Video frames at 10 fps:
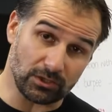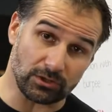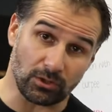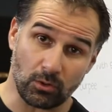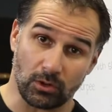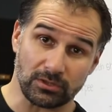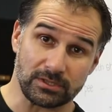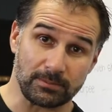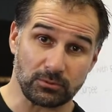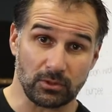not the
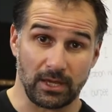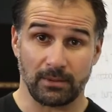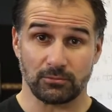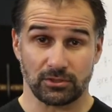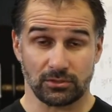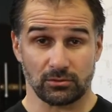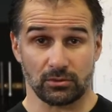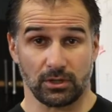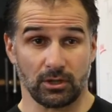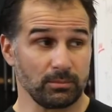quadriceps or the hamstrings or
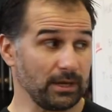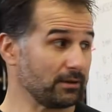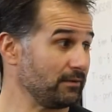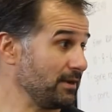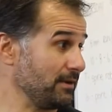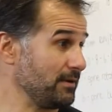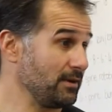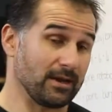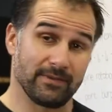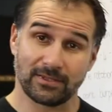the lower back.
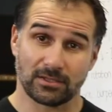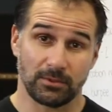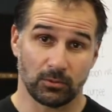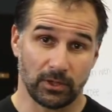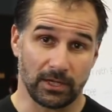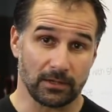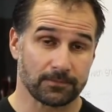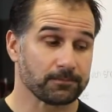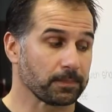And that's going to be the workout.